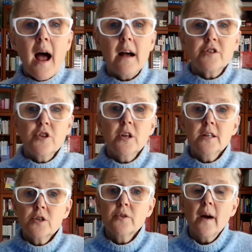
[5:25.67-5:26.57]
Our
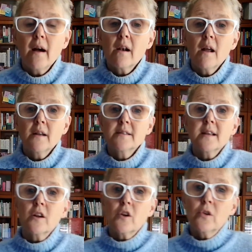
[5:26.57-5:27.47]
duties to our clients
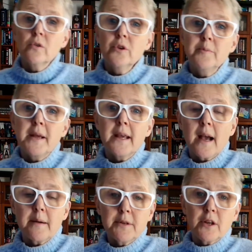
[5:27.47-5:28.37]
include being
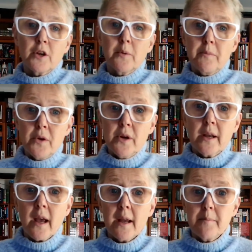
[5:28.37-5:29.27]
able to
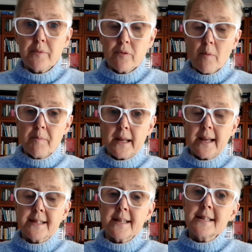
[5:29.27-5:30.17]
communicate properly
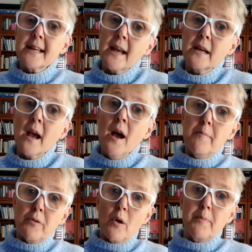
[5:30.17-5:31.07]
and to take
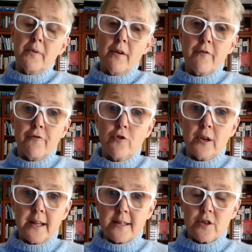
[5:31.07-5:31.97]
proper and full
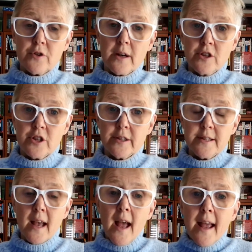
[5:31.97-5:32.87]

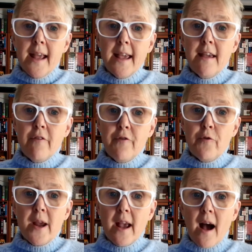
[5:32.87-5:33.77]
instructions. If
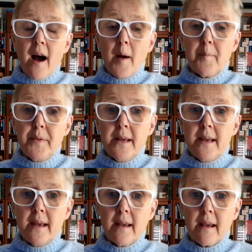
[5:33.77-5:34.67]
we are
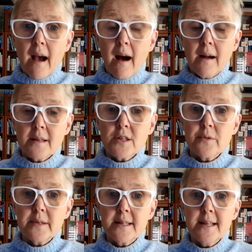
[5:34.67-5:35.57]
being asked
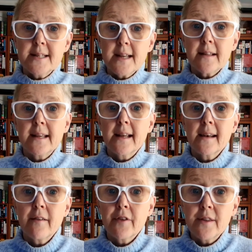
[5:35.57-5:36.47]
to assist at the
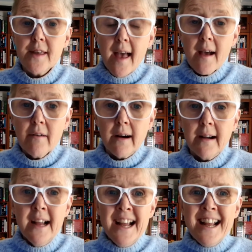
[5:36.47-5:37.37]
11th hour,